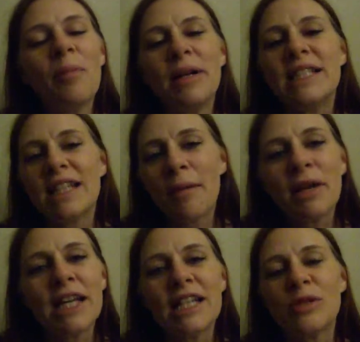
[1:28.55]
my
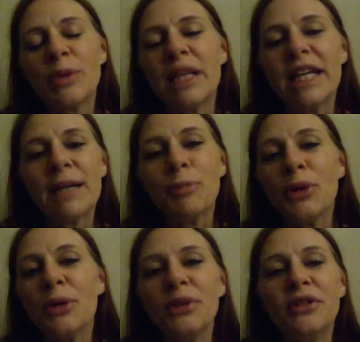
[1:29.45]
stamina has really
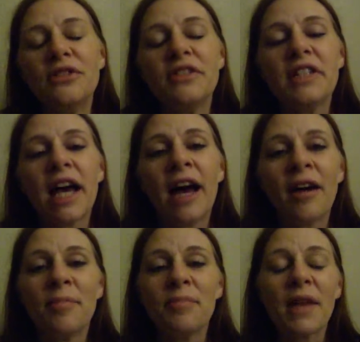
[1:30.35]
improved.
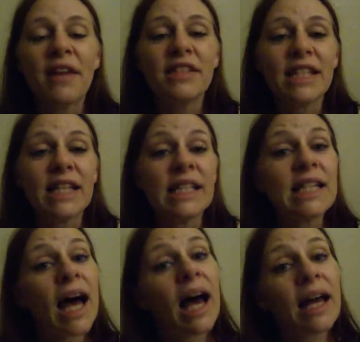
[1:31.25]
I've seen a
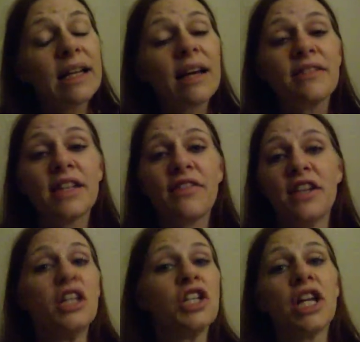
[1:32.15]
ton of
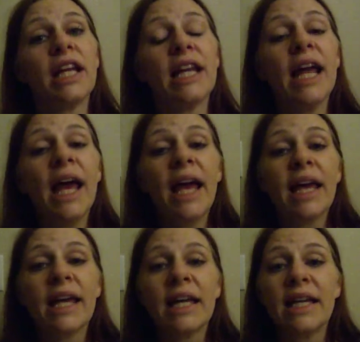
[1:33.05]
definition
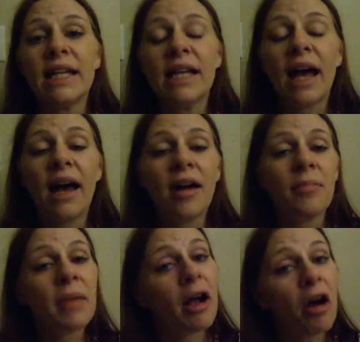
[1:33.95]
in
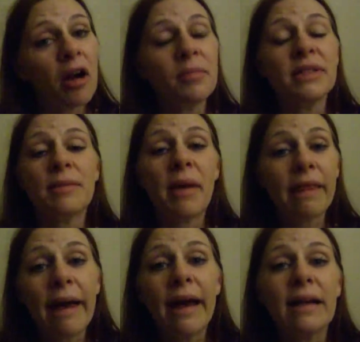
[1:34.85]
my arms and
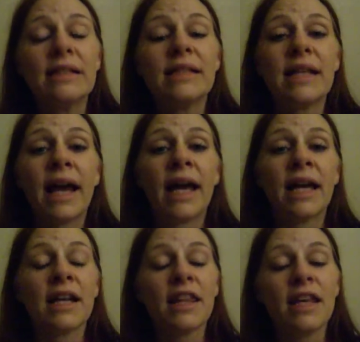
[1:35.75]
my legs,
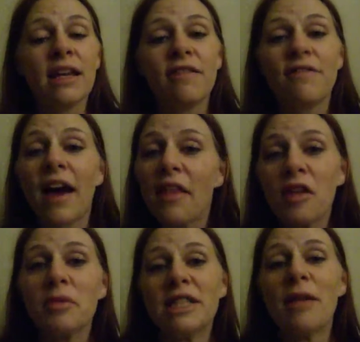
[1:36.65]
and the fat
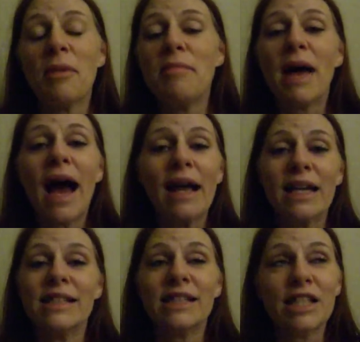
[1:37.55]
that was on my
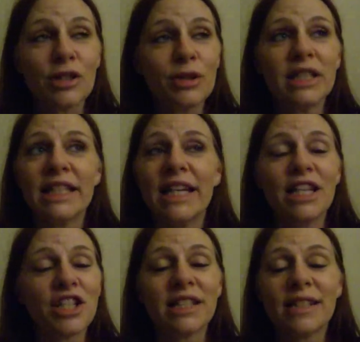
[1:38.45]
back has
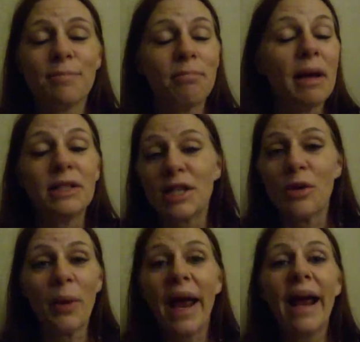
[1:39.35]
literally just melted
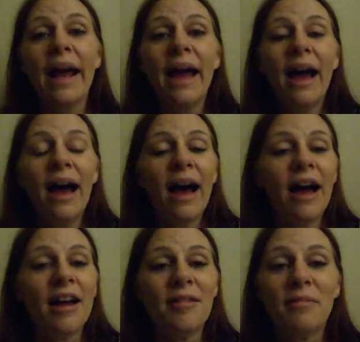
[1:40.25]
away.
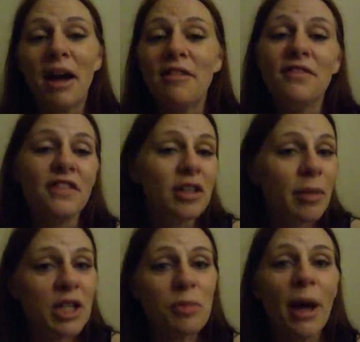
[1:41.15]
I feel
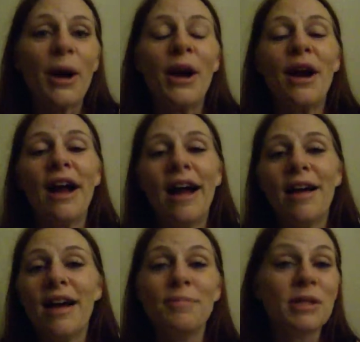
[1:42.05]
much better.
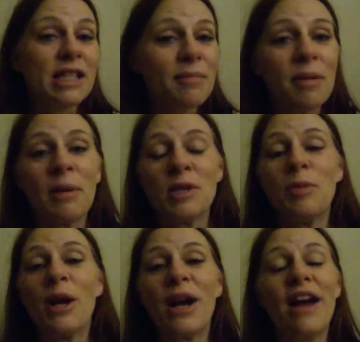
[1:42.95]
I'm sleeping
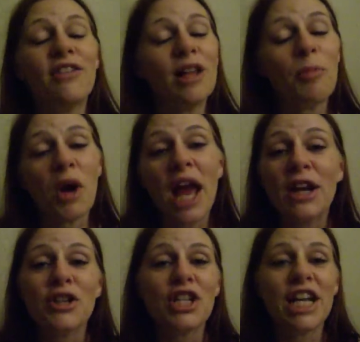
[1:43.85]
much better. I have a lot more
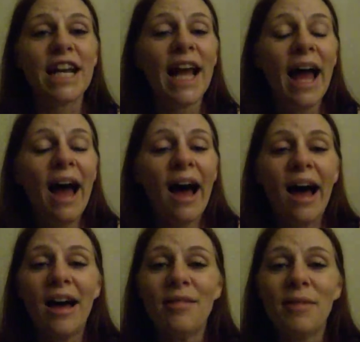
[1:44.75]
energy.
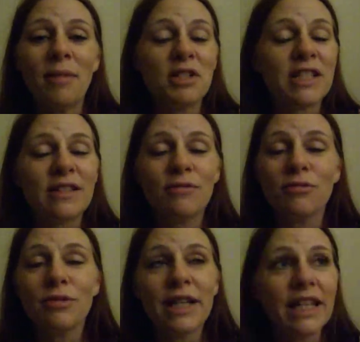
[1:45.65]
I'm just
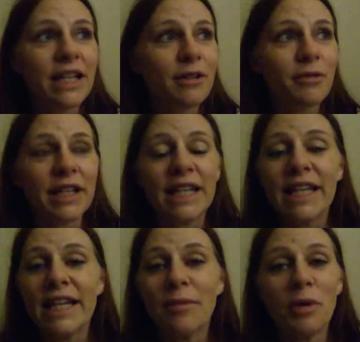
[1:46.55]
really,
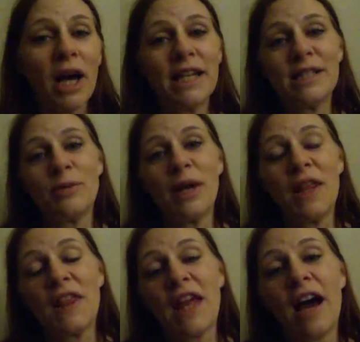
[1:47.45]
really impressed
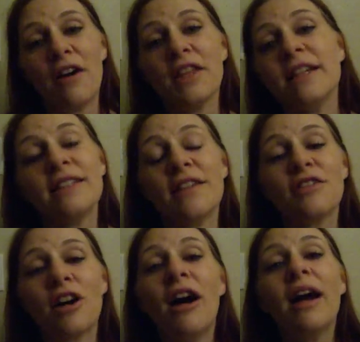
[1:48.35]
with how things
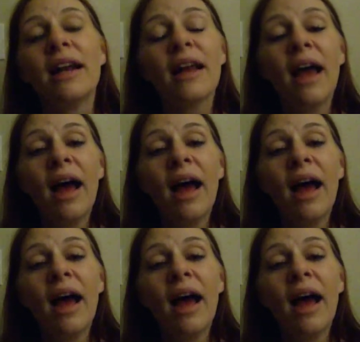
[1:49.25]
have gone.